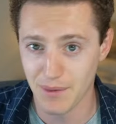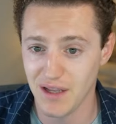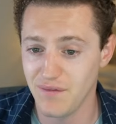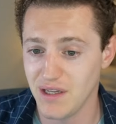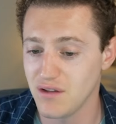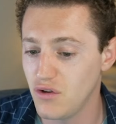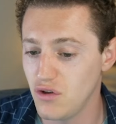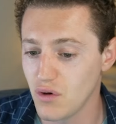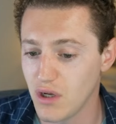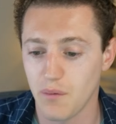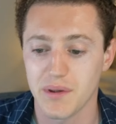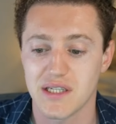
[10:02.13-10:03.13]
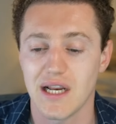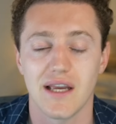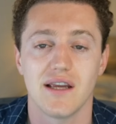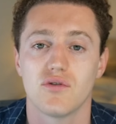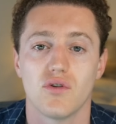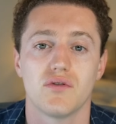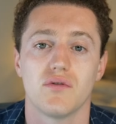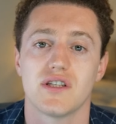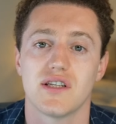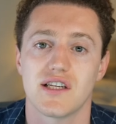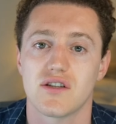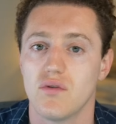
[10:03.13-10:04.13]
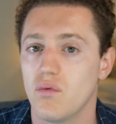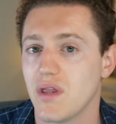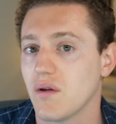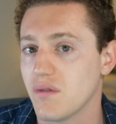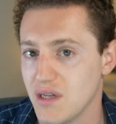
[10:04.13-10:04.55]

believe that you cannot be selling in 2026 without